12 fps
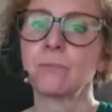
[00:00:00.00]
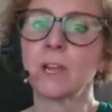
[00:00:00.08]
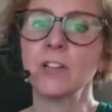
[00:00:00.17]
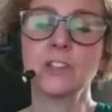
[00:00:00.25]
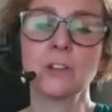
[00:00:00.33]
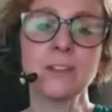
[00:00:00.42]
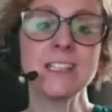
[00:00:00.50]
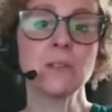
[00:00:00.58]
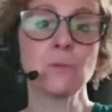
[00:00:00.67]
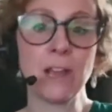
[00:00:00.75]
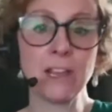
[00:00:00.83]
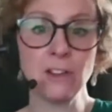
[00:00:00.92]
Yeah. And so this
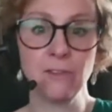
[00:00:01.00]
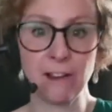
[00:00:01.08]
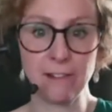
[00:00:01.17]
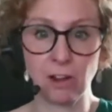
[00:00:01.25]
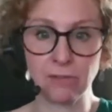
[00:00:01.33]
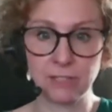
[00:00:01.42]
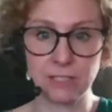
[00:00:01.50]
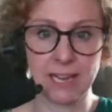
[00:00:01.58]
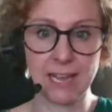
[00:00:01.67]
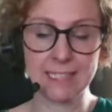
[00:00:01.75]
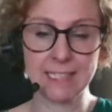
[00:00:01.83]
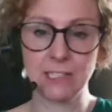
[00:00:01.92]
is where you very often
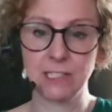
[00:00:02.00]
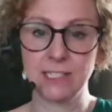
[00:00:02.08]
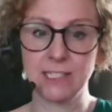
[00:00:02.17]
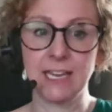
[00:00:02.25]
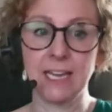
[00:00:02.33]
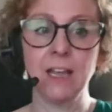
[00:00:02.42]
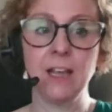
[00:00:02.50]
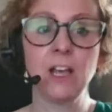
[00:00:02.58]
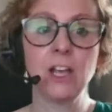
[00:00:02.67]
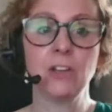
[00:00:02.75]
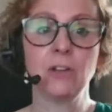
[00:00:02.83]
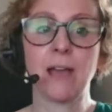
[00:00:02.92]
get to see,
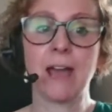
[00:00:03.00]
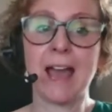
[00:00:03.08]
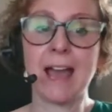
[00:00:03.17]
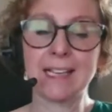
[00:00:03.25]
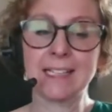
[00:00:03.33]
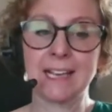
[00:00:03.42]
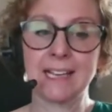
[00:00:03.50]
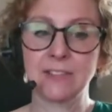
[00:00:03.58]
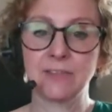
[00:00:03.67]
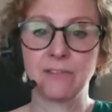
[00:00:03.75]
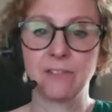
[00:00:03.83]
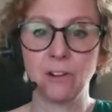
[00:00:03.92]
you get
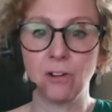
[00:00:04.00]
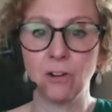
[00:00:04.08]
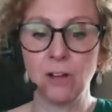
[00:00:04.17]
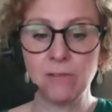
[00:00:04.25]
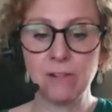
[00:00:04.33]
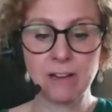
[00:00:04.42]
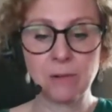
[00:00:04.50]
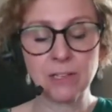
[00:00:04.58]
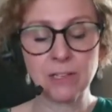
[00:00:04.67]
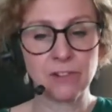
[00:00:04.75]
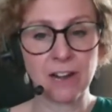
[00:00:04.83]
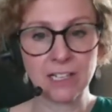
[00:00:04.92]
requests
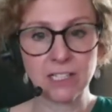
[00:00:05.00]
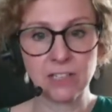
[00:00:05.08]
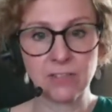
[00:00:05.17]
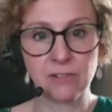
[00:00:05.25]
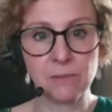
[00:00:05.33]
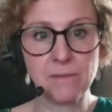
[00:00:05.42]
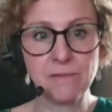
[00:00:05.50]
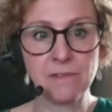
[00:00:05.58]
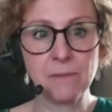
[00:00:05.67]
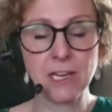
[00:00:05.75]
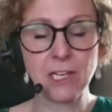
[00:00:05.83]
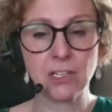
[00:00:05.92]
for access for
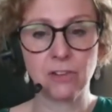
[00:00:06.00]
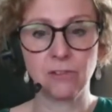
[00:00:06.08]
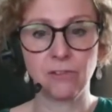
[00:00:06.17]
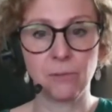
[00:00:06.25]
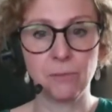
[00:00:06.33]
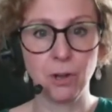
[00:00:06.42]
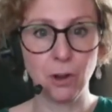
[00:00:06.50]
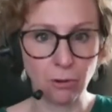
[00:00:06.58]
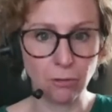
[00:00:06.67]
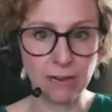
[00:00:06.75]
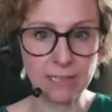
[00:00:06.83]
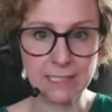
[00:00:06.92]
information from
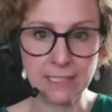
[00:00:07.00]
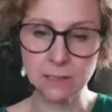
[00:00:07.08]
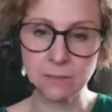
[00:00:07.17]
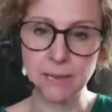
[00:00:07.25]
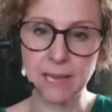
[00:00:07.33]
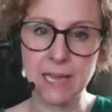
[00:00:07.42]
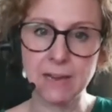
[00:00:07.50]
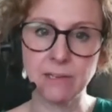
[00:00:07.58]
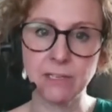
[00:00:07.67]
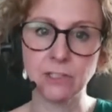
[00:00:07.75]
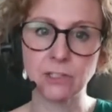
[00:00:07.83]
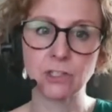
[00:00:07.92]
non-resident
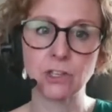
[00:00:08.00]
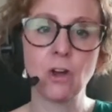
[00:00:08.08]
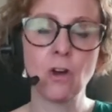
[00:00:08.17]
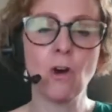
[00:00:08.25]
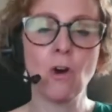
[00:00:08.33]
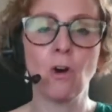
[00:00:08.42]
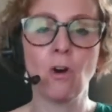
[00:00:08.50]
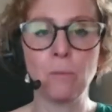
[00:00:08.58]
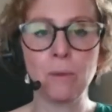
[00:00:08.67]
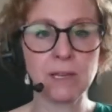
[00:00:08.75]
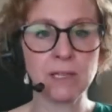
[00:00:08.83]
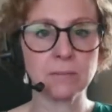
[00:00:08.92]
parents, or
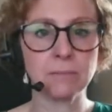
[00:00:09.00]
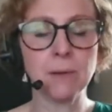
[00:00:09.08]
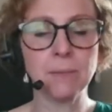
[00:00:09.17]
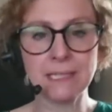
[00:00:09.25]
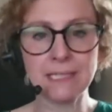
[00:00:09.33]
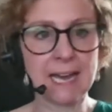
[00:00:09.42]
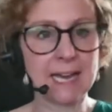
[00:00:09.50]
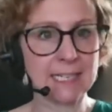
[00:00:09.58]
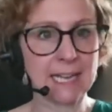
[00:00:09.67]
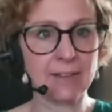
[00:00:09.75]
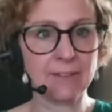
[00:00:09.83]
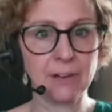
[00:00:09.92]
because mum and dad are
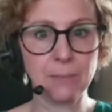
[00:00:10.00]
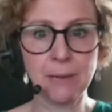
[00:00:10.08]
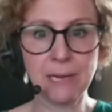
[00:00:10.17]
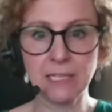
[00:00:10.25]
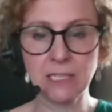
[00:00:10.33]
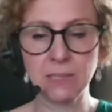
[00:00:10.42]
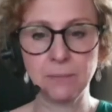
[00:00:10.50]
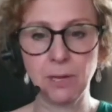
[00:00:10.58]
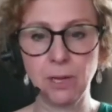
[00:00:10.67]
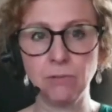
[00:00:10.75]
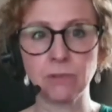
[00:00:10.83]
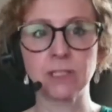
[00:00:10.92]
having a big
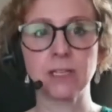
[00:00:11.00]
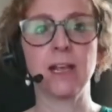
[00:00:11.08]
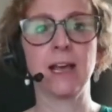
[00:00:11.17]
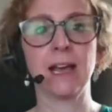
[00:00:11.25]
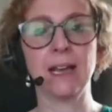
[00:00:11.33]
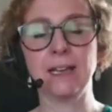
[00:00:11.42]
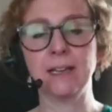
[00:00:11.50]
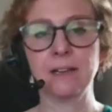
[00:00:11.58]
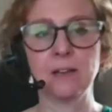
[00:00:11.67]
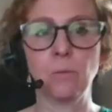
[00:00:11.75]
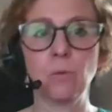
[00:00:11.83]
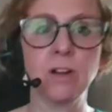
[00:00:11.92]
dispute and
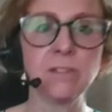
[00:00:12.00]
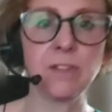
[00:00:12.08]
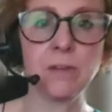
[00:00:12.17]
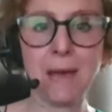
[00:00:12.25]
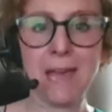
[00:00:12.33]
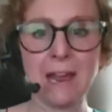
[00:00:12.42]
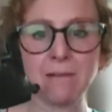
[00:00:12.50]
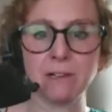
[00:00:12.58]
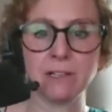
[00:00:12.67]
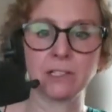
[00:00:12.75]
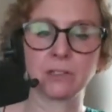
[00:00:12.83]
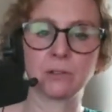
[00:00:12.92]
one of the
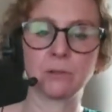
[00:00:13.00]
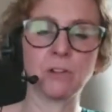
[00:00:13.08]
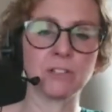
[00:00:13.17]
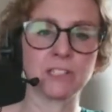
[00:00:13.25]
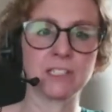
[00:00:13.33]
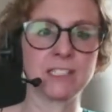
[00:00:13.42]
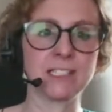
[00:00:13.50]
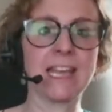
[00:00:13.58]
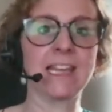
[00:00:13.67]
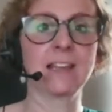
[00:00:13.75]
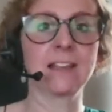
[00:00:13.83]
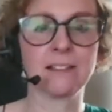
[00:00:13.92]
parents wants to
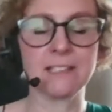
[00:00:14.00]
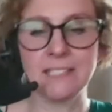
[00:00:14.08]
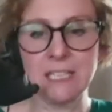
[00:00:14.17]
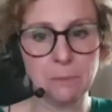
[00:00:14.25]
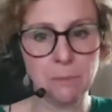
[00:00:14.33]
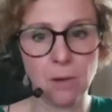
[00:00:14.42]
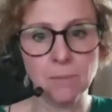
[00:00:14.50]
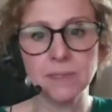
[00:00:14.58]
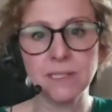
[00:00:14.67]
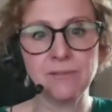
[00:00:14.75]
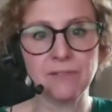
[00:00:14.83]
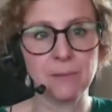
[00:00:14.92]
take the CPOM's
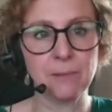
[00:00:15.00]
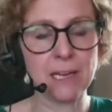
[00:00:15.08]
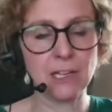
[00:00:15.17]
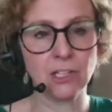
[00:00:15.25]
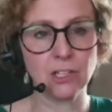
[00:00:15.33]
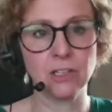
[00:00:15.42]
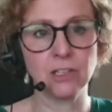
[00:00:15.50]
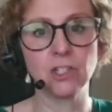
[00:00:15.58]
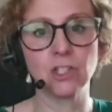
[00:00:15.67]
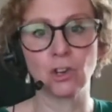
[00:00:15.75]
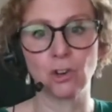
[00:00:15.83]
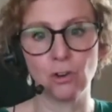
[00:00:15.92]
information
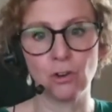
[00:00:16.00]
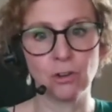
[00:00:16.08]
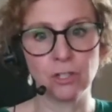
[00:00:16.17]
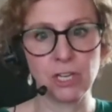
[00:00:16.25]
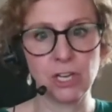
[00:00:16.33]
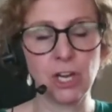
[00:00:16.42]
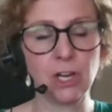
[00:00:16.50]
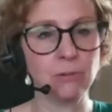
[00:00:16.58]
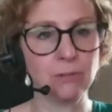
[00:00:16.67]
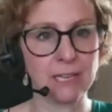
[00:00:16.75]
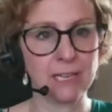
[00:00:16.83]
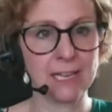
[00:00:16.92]
to court and
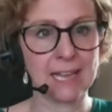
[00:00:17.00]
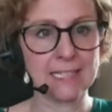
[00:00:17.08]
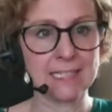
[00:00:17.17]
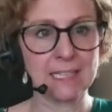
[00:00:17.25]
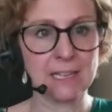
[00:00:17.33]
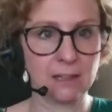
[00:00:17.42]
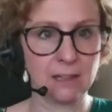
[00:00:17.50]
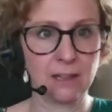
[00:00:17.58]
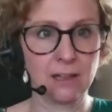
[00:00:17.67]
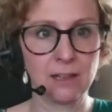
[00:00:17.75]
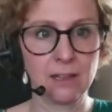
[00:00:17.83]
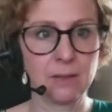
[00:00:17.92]
use it against the
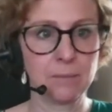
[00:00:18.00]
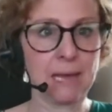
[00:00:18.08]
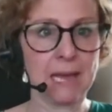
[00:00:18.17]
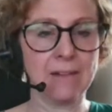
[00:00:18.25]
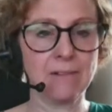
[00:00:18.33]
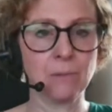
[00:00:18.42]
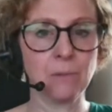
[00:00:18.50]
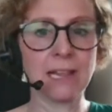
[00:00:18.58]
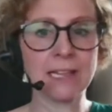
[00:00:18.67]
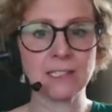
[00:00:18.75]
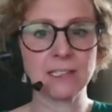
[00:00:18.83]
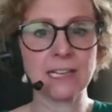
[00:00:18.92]
other parent. Well,
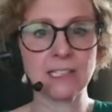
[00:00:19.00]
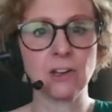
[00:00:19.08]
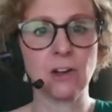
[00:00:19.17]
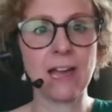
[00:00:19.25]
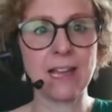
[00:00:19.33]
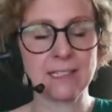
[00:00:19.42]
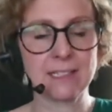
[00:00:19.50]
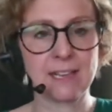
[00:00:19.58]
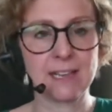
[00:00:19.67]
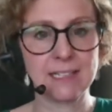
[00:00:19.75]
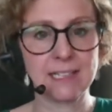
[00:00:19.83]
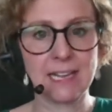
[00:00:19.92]
that's not
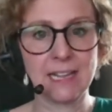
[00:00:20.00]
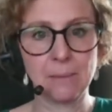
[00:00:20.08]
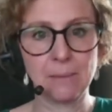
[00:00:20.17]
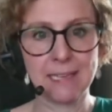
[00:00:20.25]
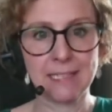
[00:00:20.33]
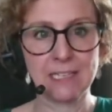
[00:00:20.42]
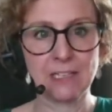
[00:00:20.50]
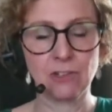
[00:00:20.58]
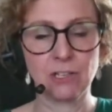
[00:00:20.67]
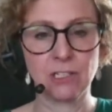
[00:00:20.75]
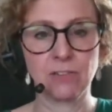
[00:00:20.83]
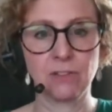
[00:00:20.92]
exercising it in the best
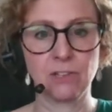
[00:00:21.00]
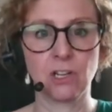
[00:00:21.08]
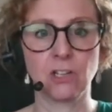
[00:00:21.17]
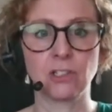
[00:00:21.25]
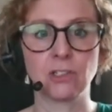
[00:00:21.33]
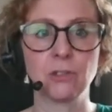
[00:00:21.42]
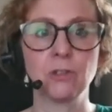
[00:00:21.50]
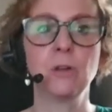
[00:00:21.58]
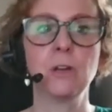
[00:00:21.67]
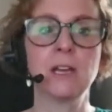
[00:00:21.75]
interest of the child. So do